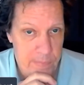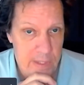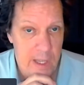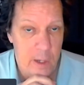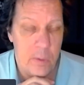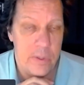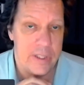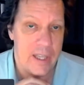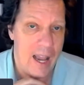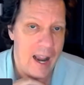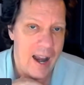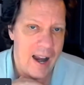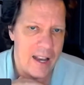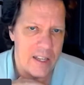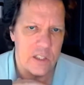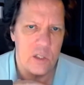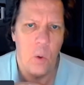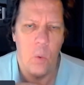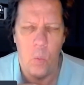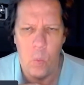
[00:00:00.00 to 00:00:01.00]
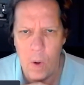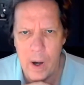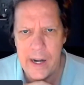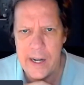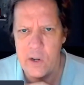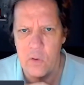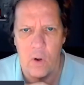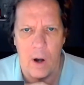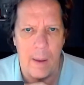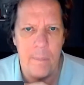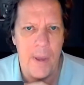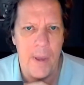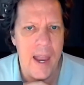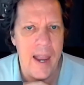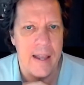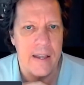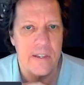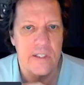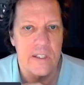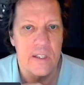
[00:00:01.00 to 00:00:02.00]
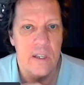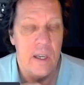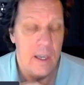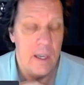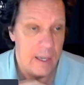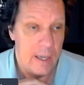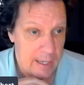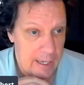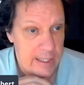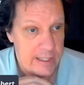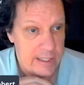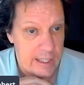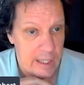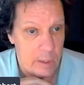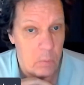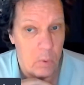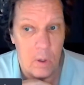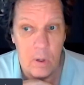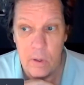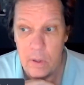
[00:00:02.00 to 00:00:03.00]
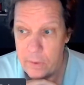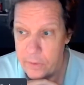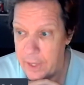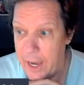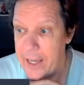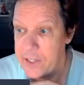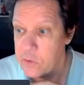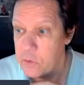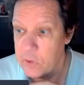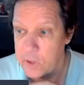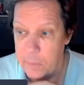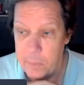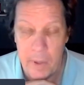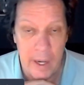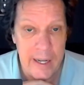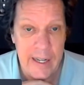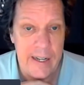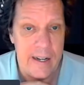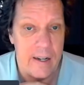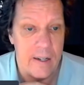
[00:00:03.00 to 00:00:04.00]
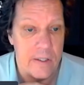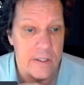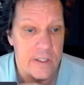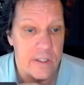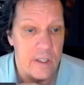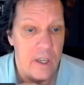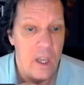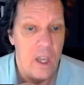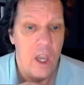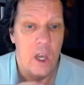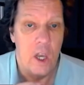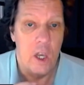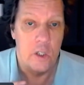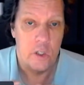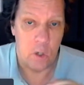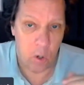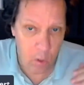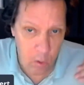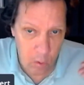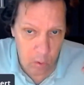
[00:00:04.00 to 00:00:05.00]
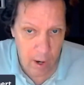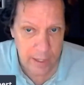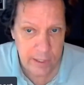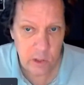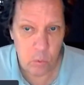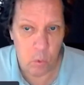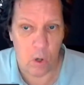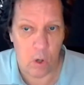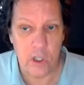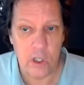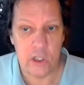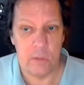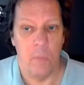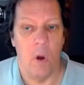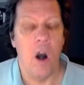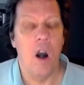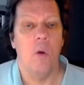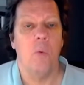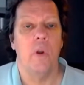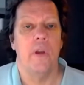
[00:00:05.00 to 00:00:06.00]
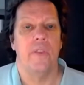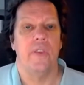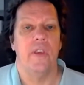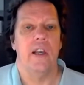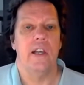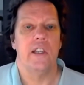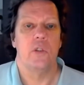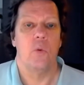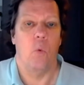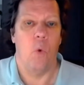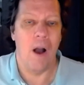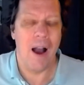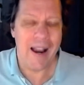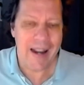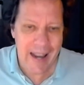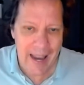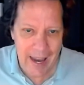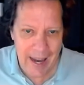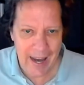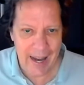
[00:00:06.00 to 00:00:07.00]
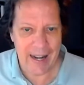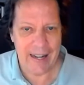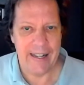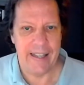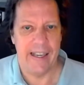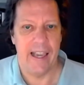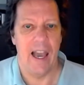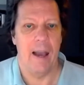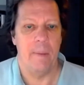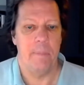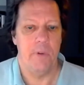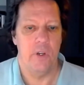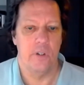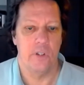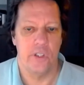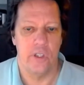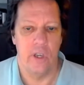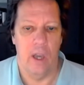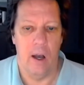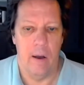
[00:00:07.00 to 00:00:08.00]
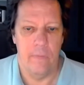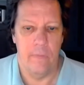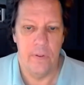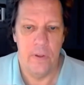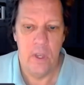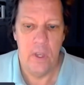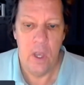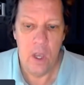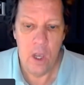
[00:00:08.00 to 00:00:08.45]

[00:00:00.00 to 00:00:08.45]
He was asked, Why do you rob banks? He said, Well, that's where the money is. So let's work smart with this. Why handicap yourself?